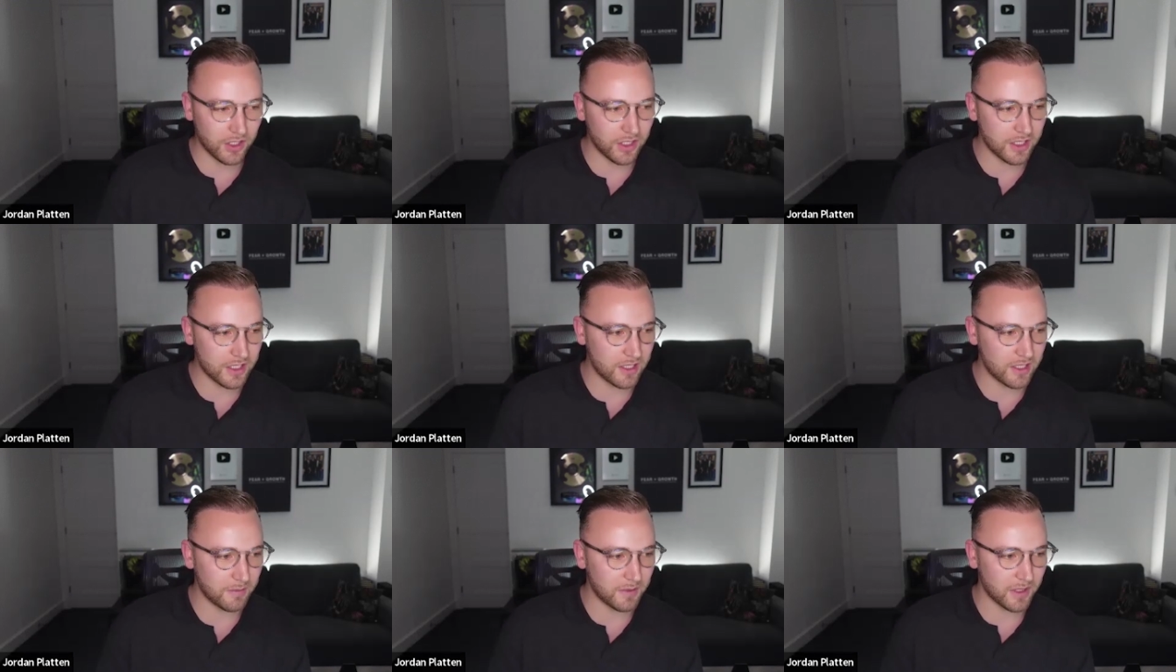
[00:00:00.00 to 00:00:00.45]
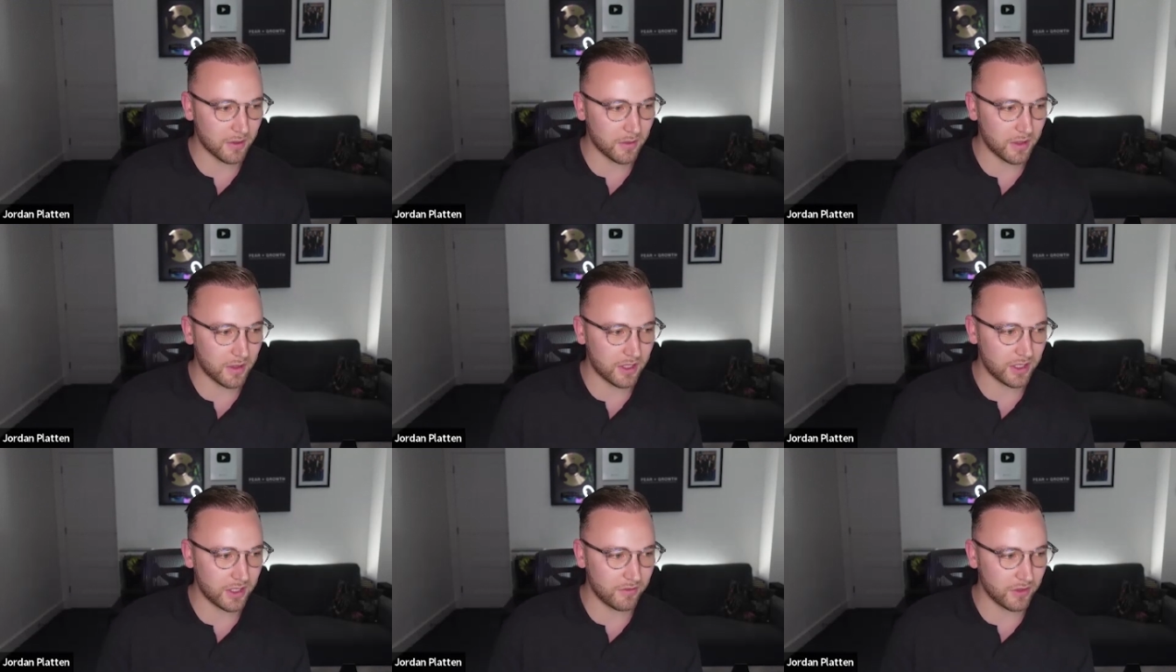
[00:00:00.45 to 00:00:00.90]
similar
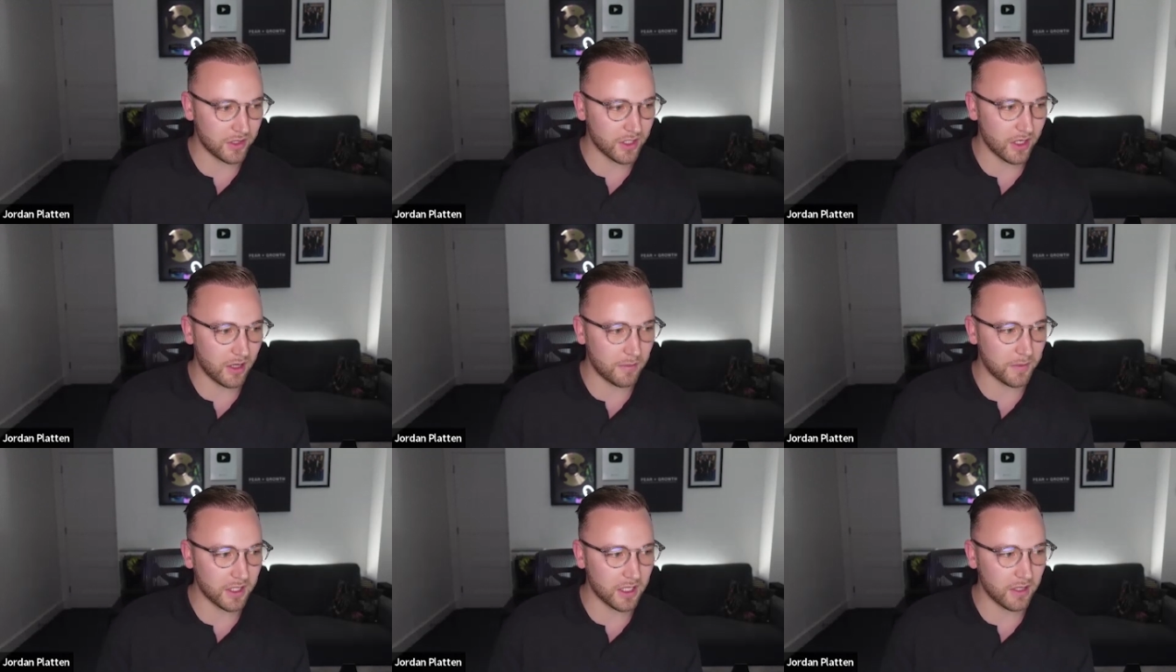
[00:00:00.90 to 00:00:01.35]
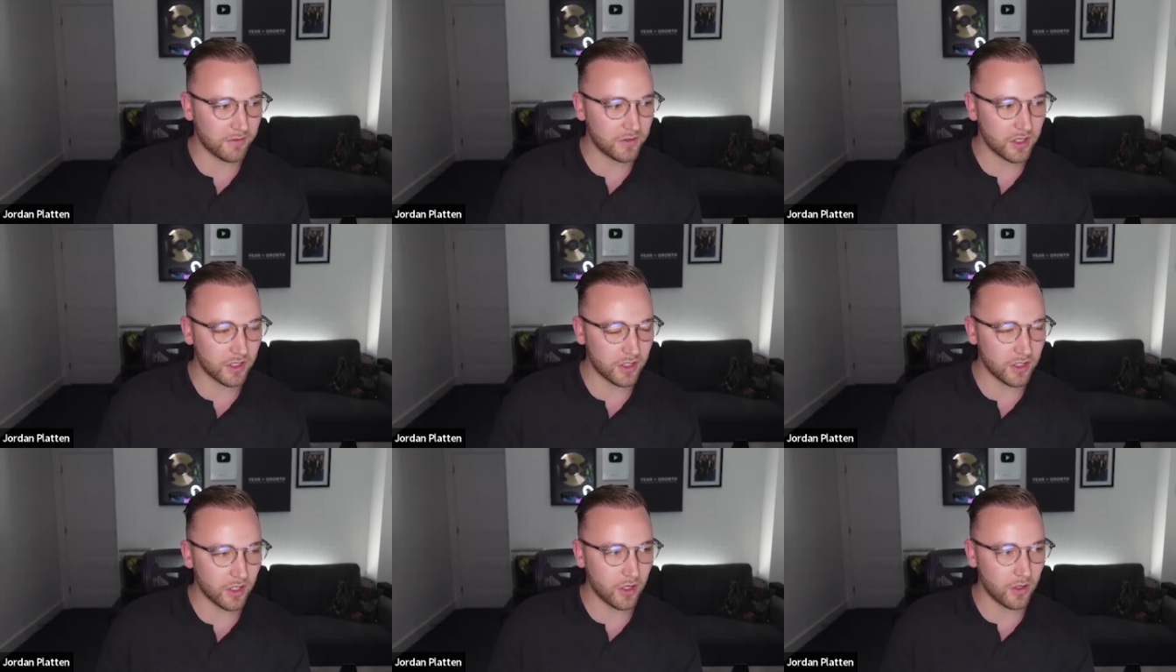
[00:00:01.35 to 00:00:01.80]
question every time. I'd love
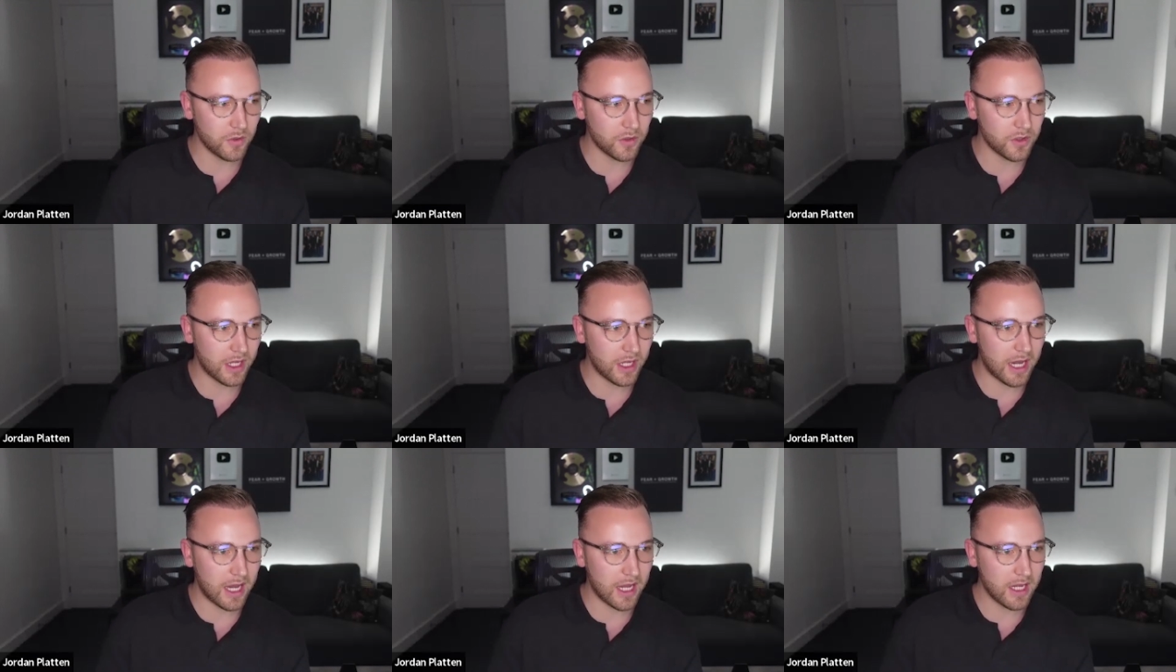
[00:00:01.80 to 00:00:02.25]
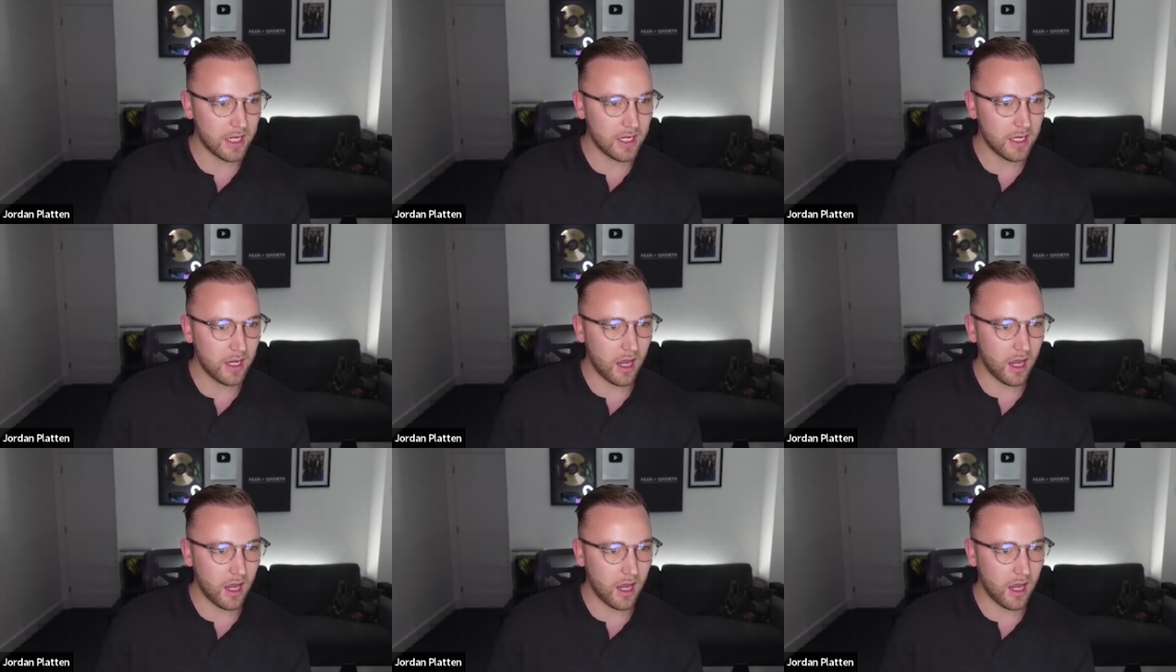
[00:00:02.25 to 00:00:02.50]
to know that